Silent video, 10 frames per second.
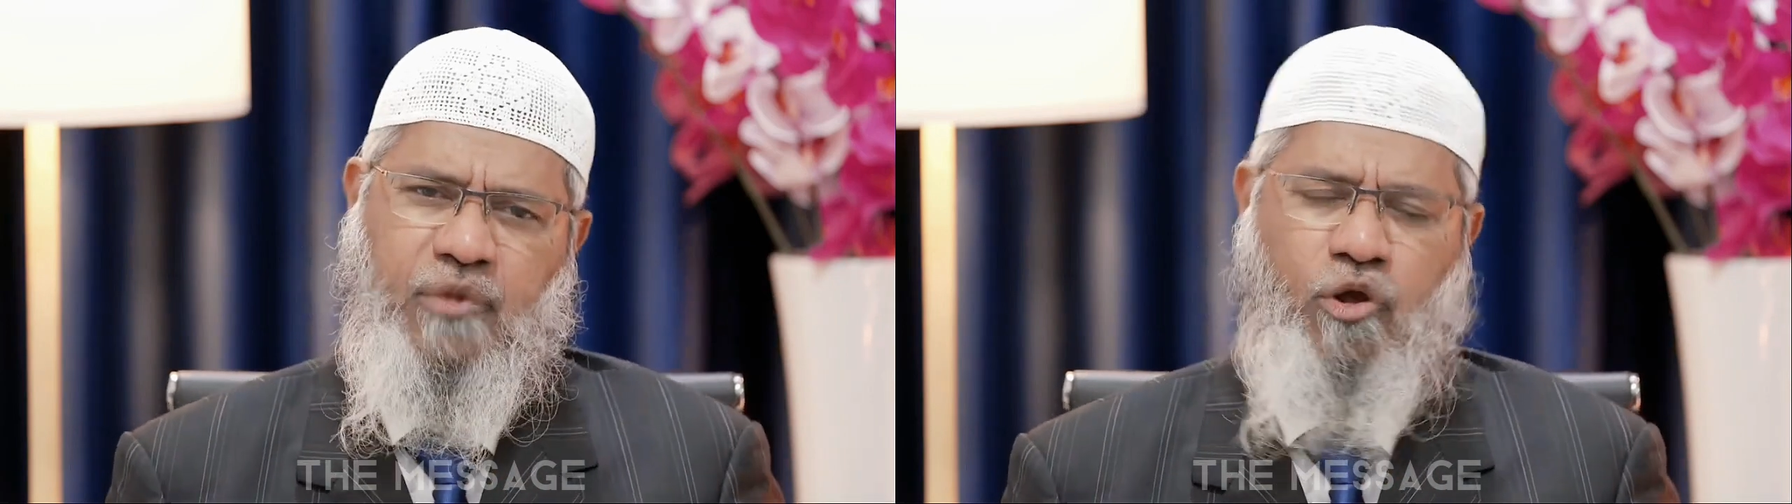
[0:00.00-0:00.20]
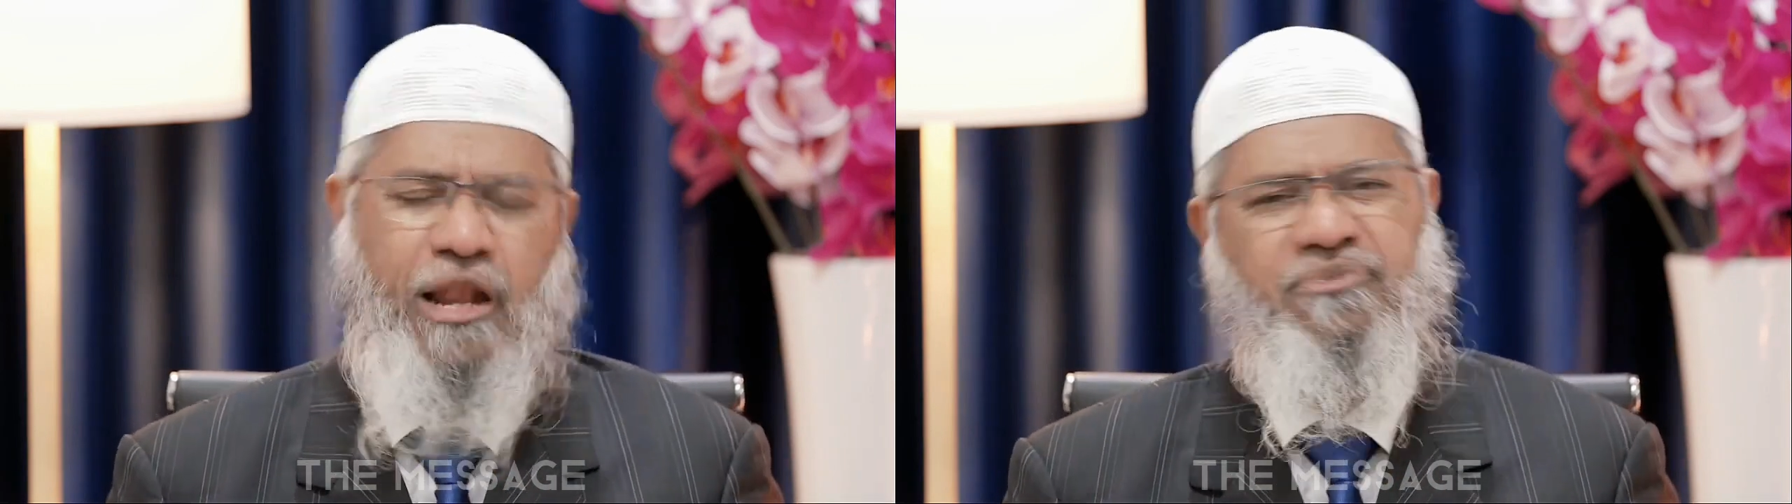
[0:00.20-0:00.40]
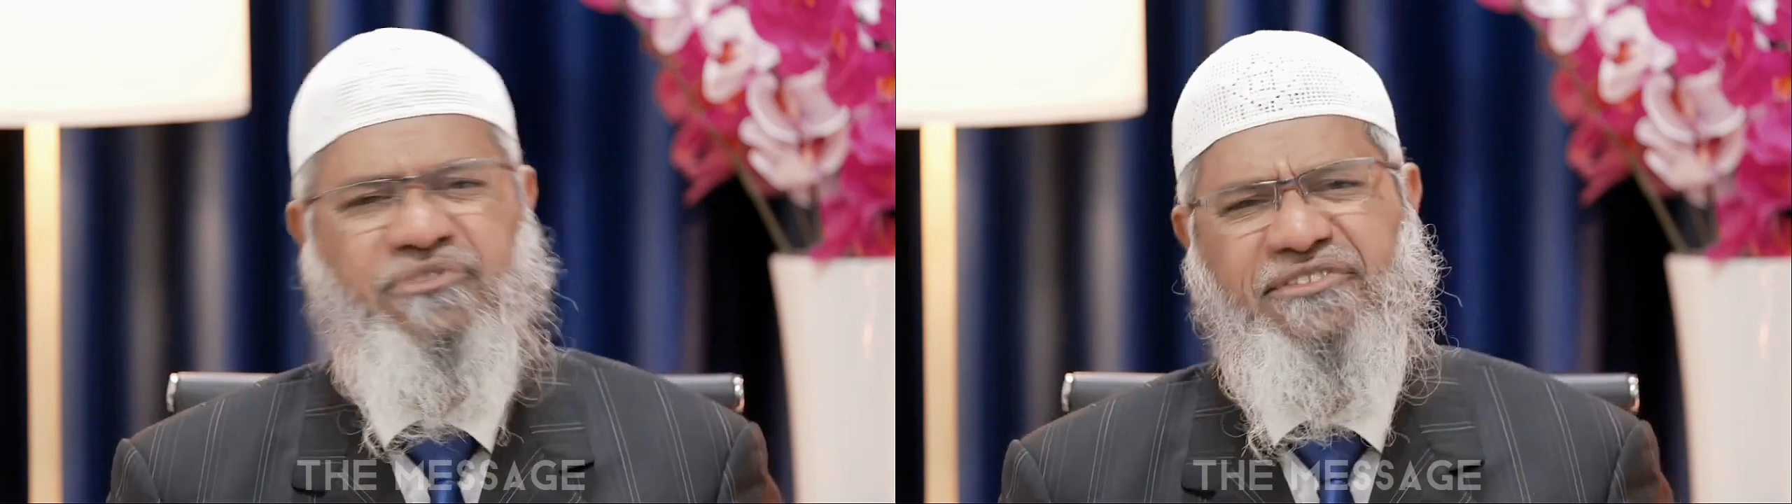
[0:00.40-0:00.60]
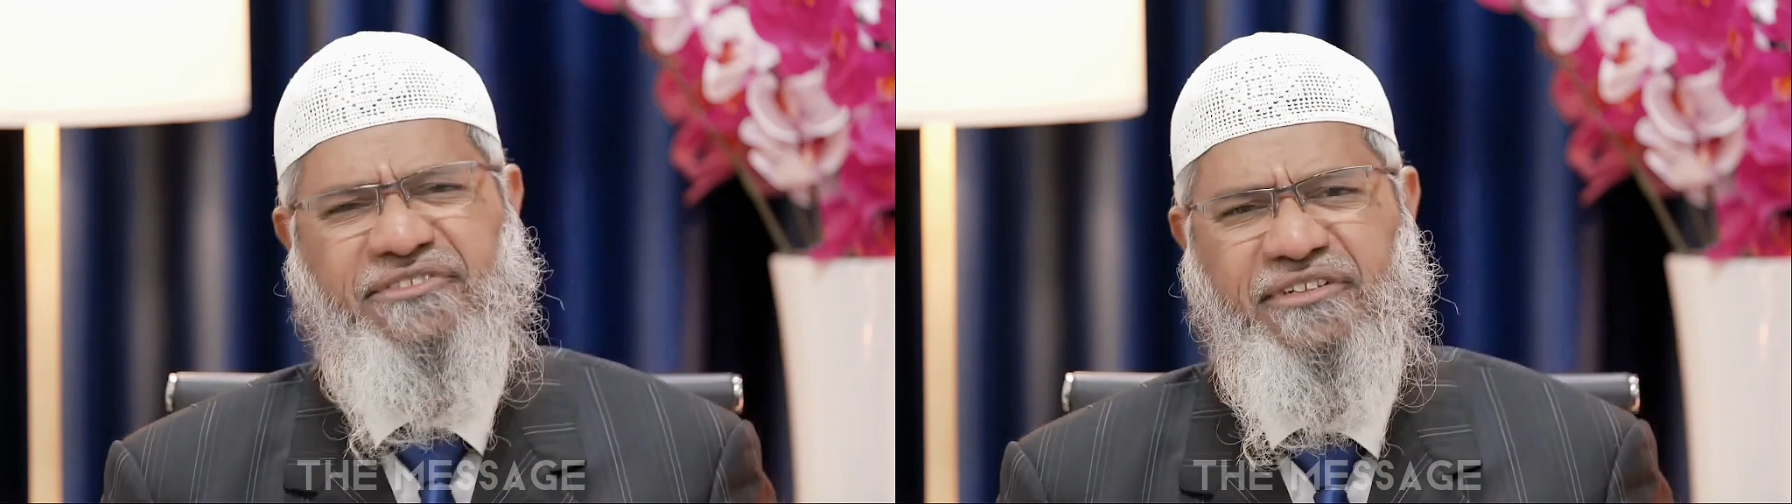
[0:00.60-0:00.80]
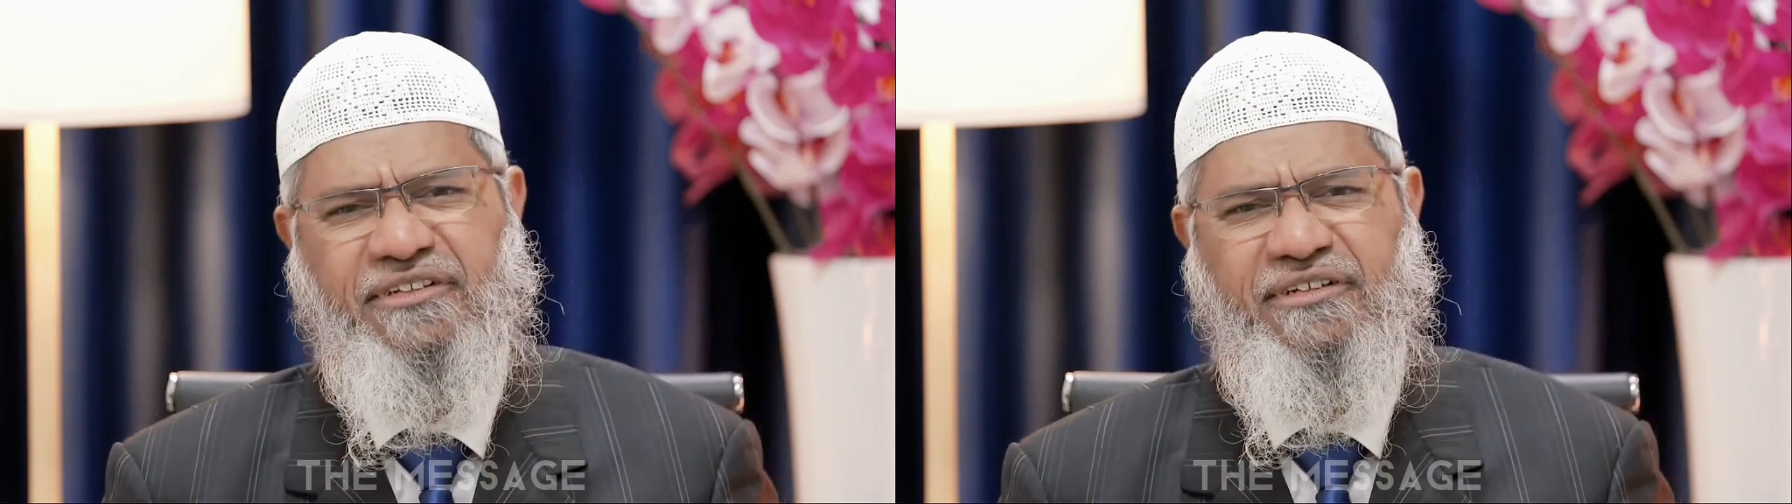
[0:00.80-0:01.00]

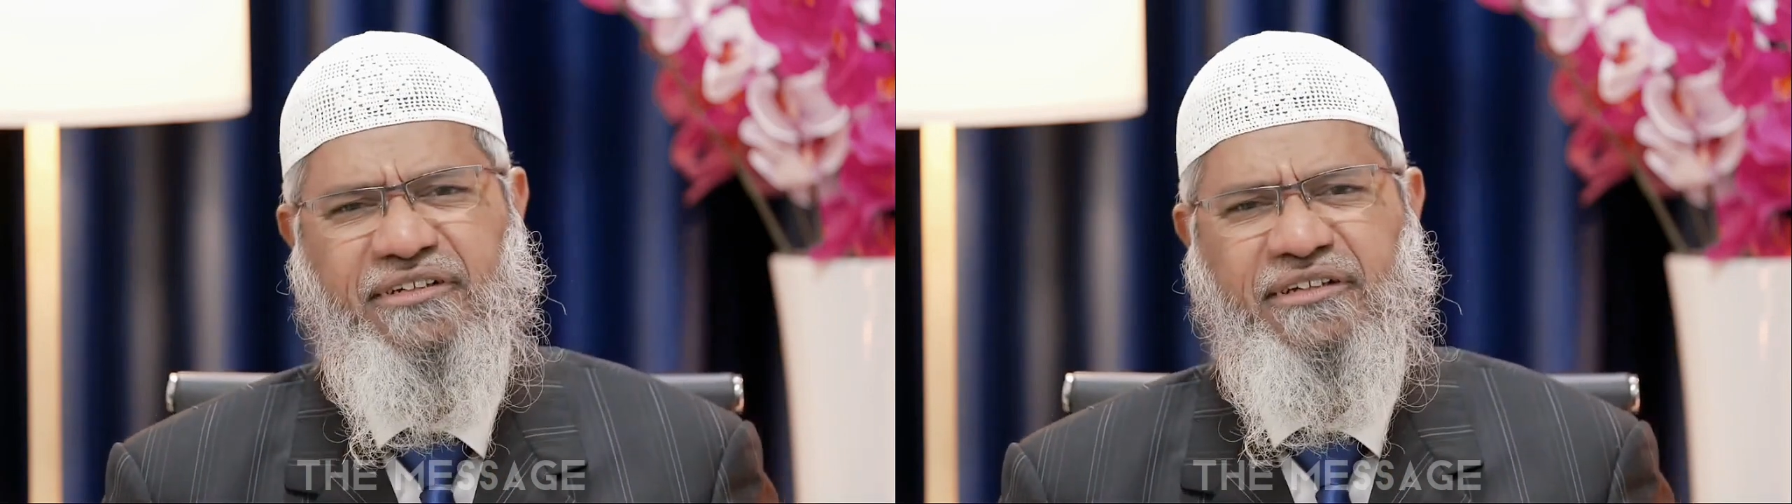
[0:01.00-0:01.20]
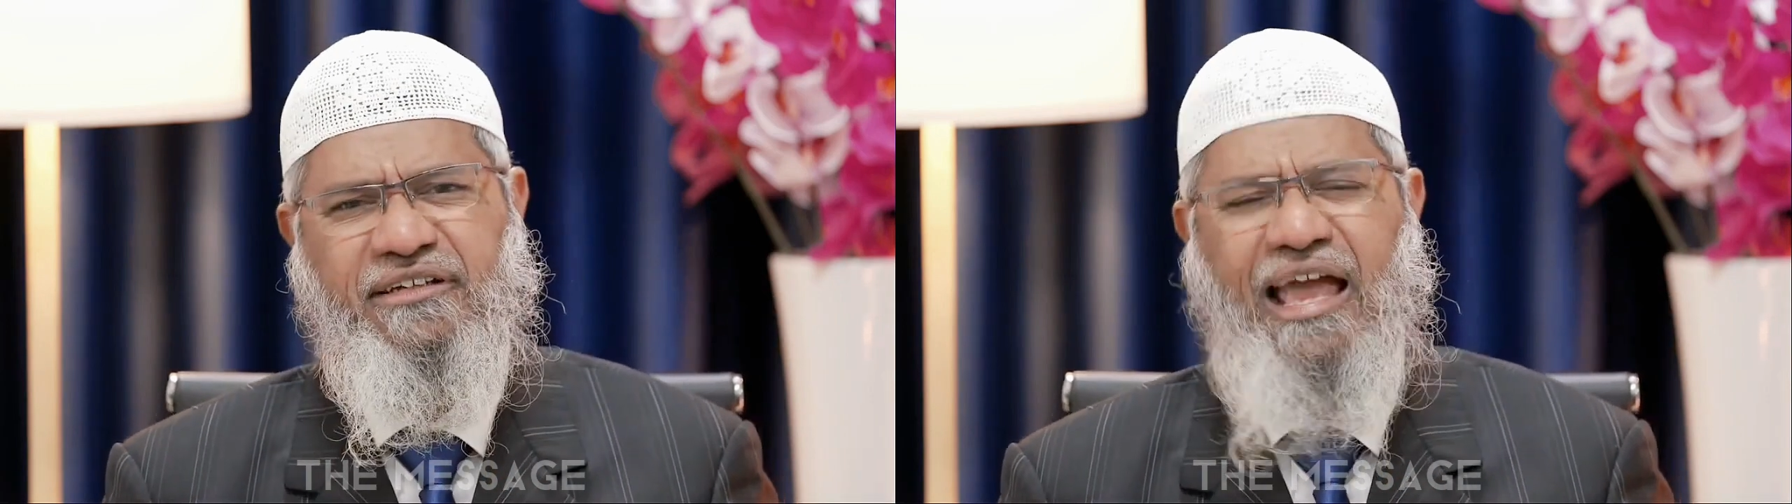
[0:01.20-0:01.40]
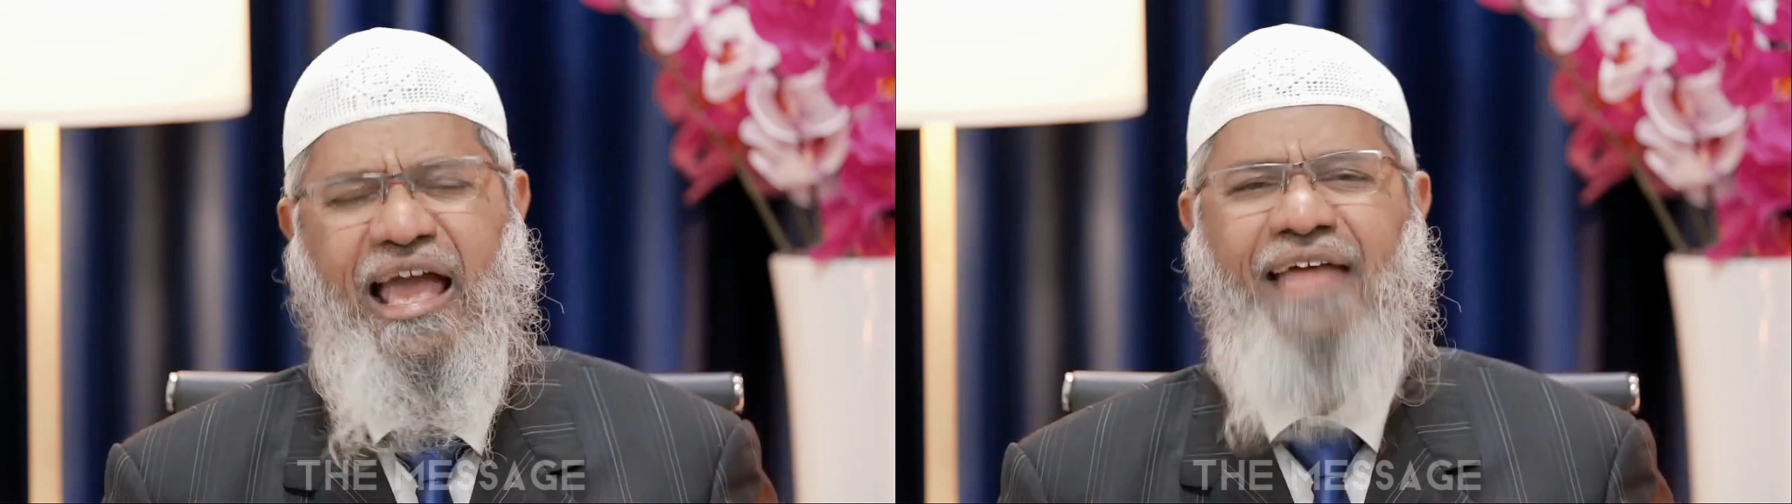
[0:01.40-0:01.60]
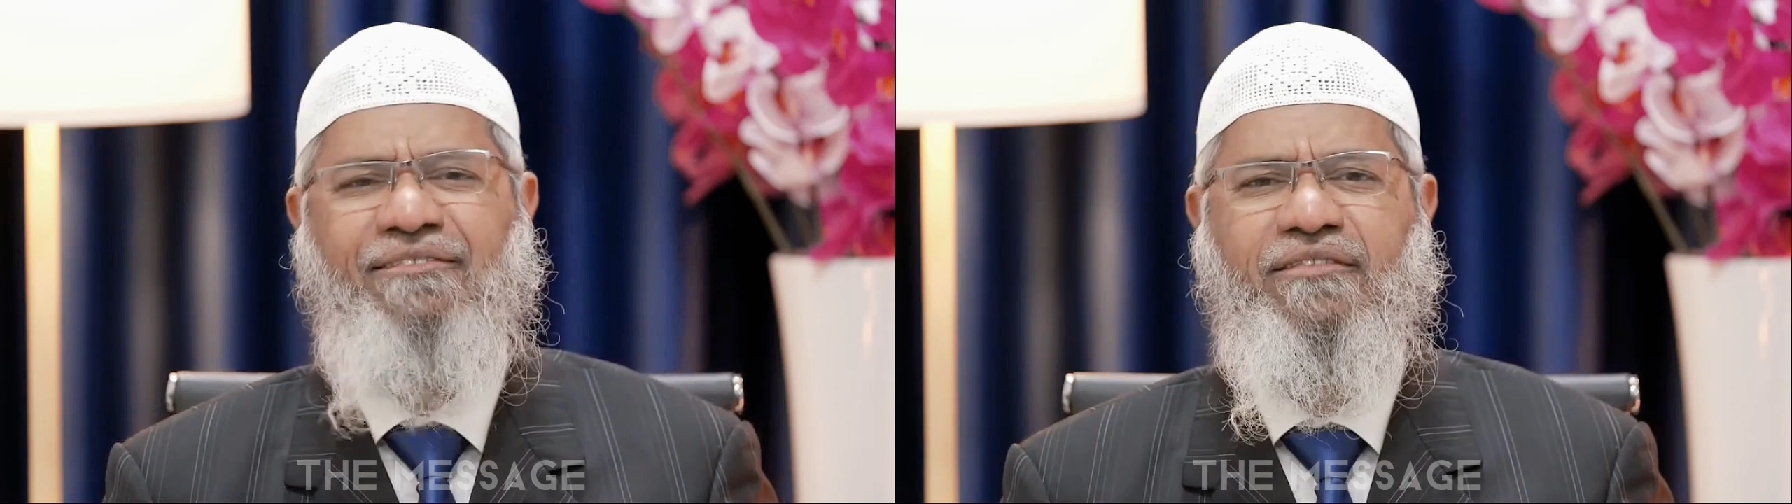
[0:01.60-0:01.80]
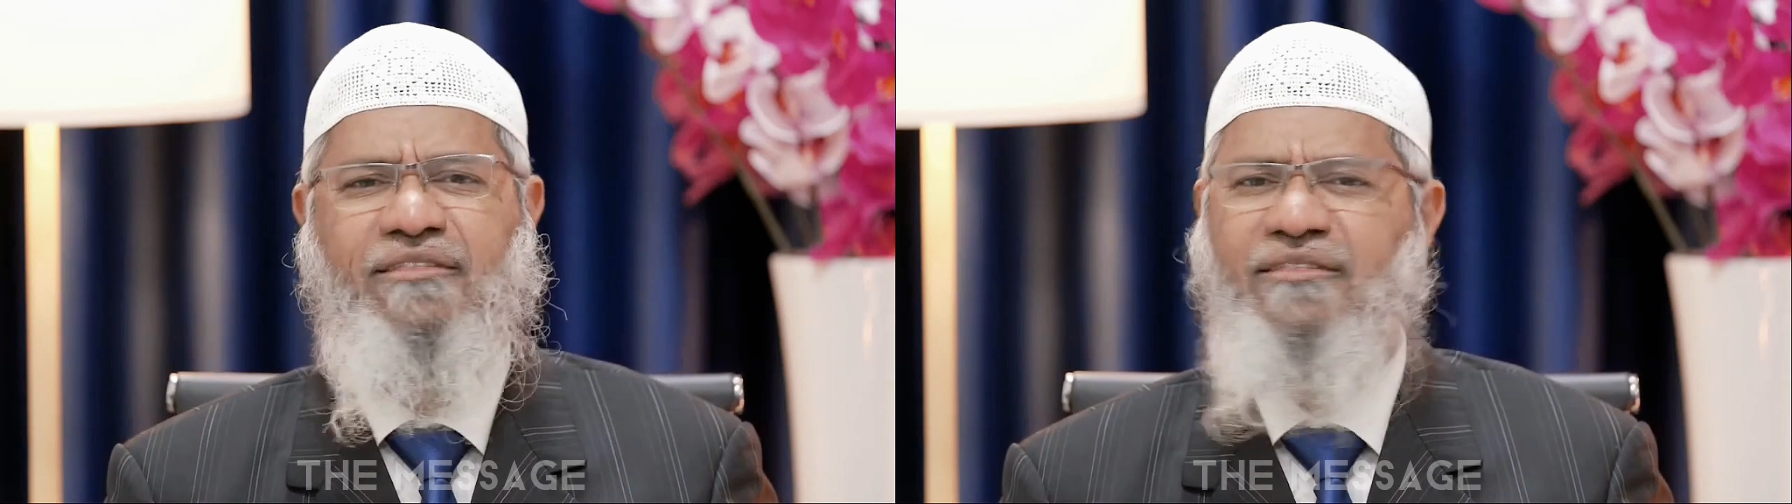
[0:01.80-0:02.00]
collapses,
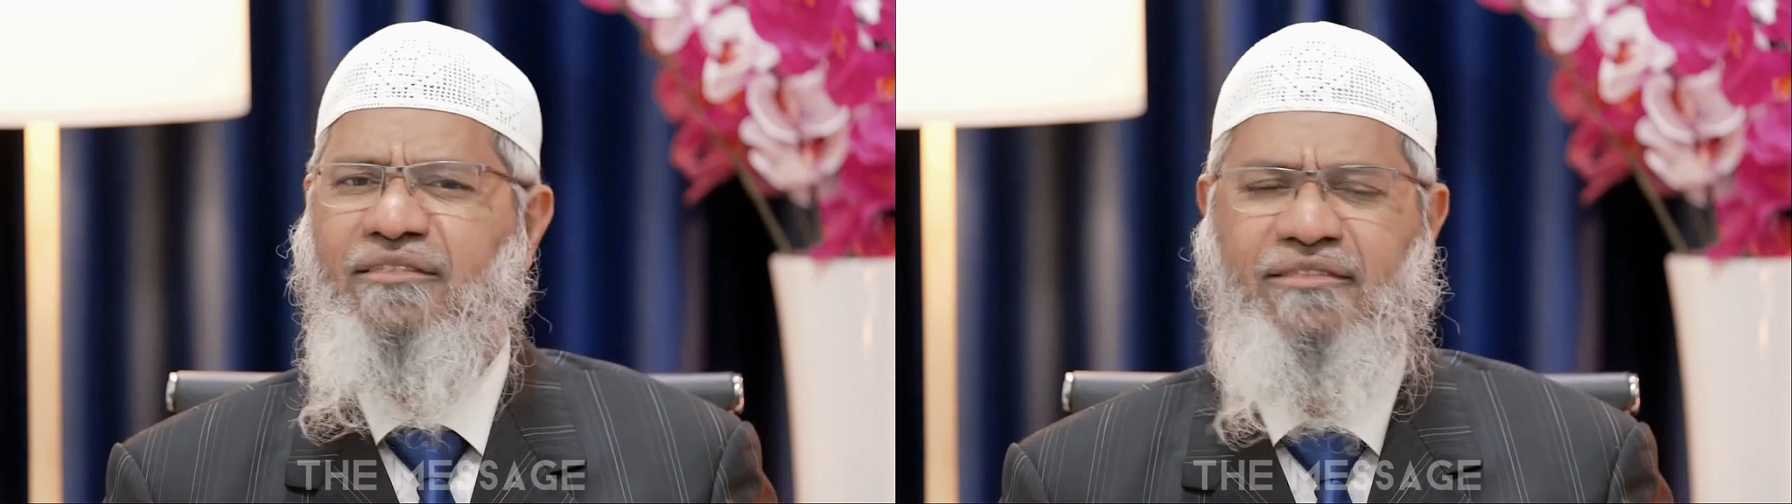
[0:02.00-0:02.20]
and